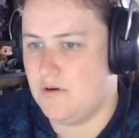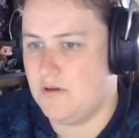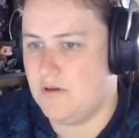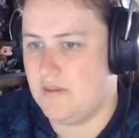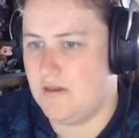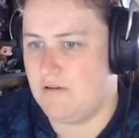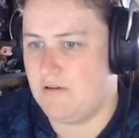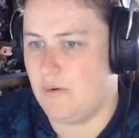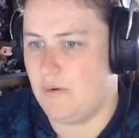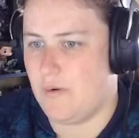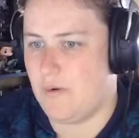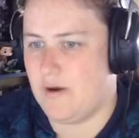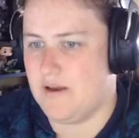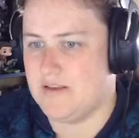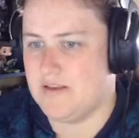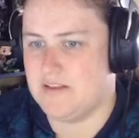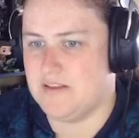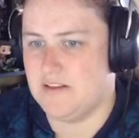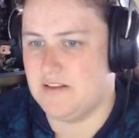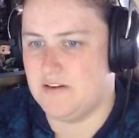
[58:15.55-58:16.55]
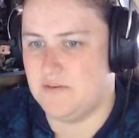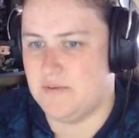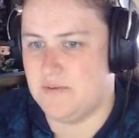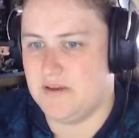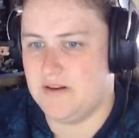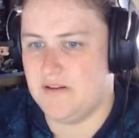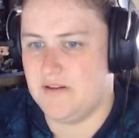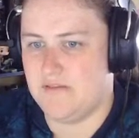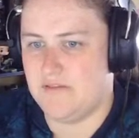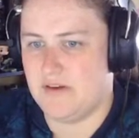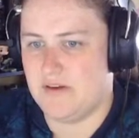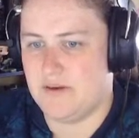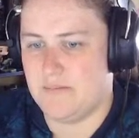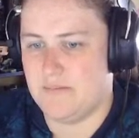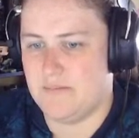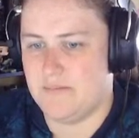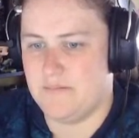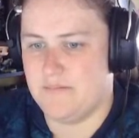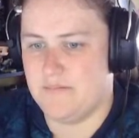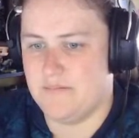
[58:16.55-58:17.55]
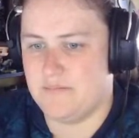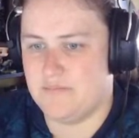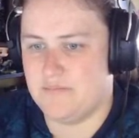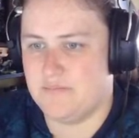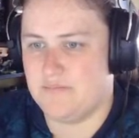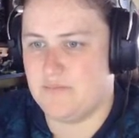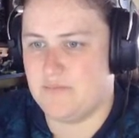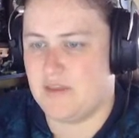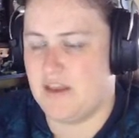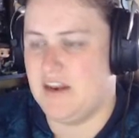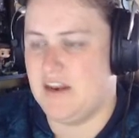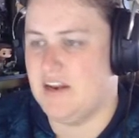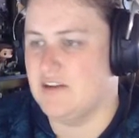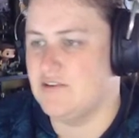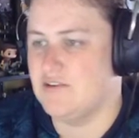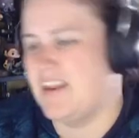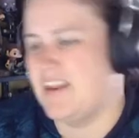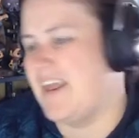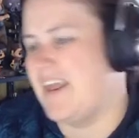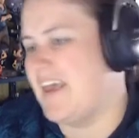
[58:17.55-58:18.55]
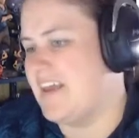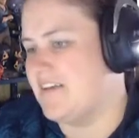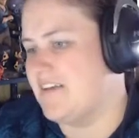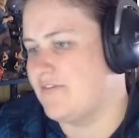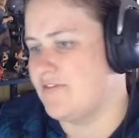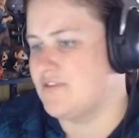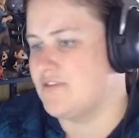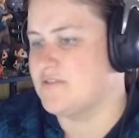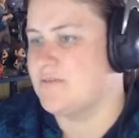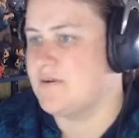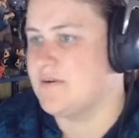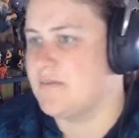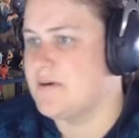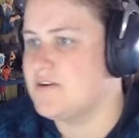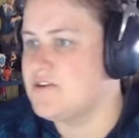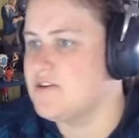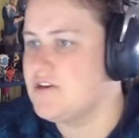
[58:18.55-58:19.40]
requires a little bit of I need to do the land first pretty much.